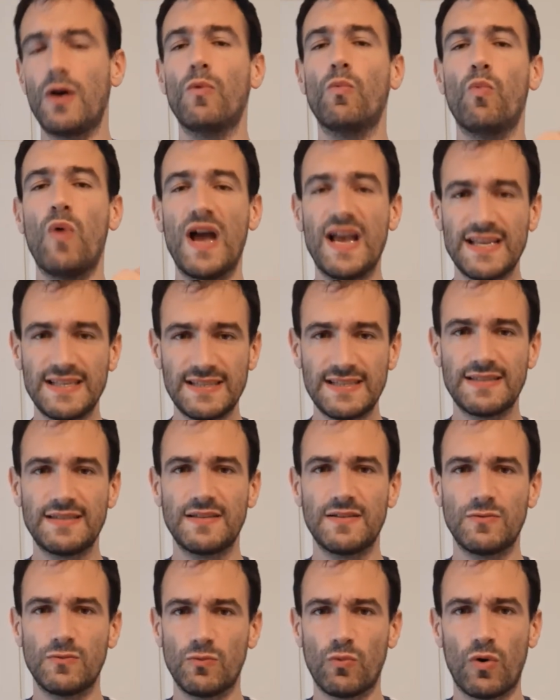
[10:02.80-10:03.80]
what's
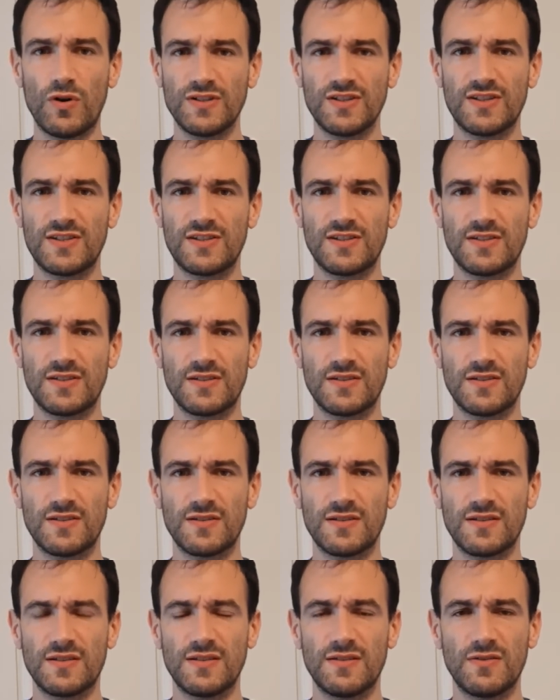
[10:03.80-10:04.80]

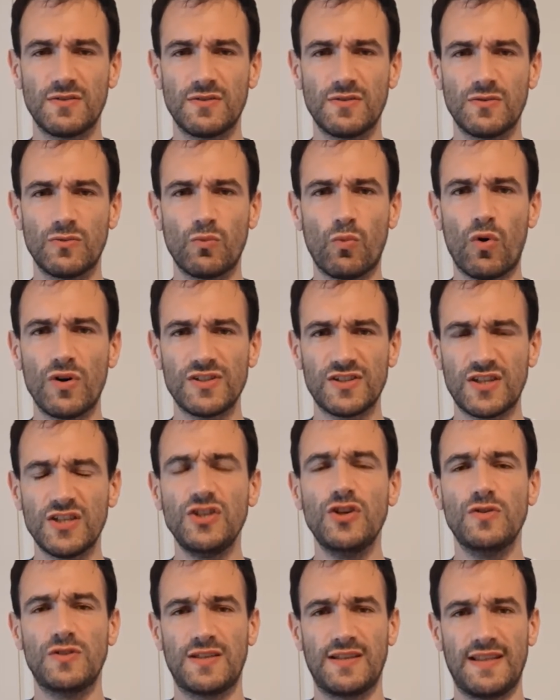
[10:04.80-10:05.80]
the
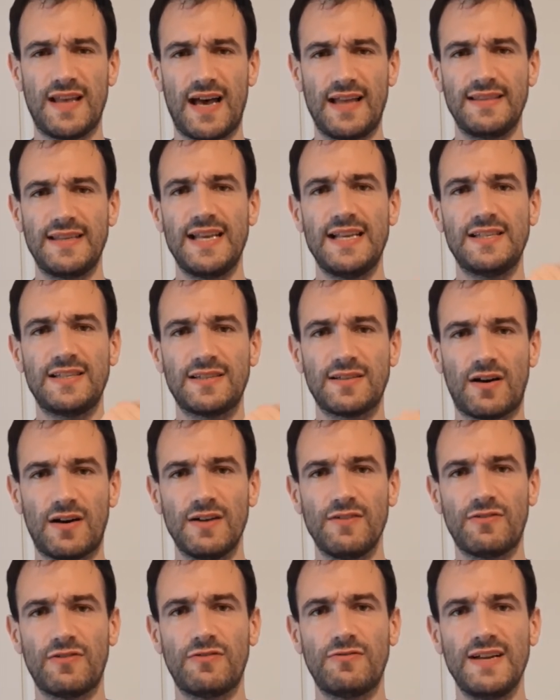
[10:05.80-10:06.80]
use in that? It's
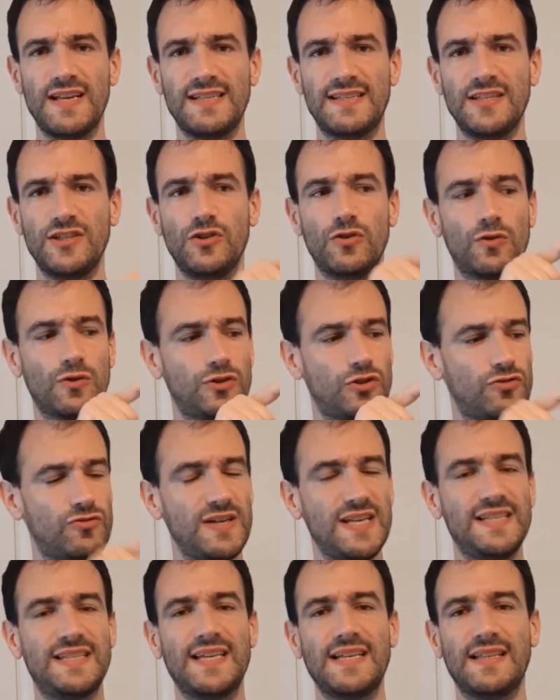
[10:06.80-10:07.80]
tight for a reason. You're
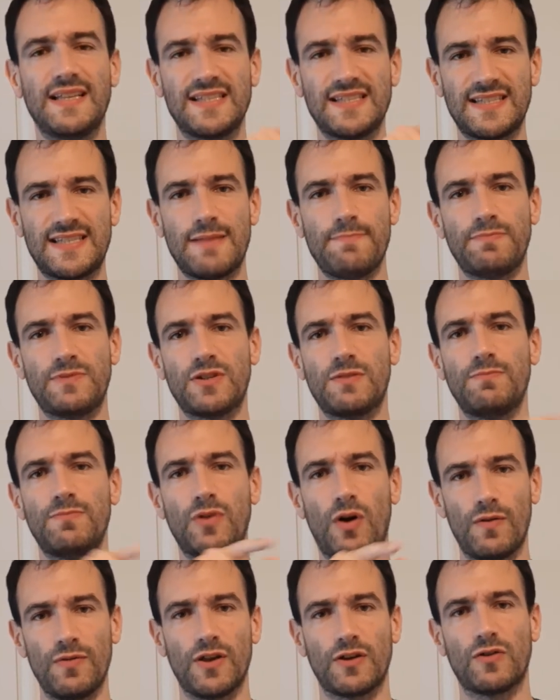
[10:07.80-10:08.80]
treating the symptom,
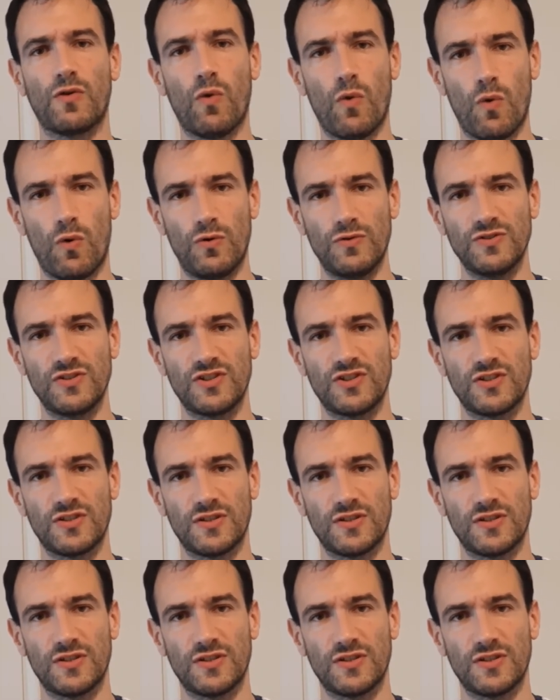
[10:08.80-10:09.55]
not the cause.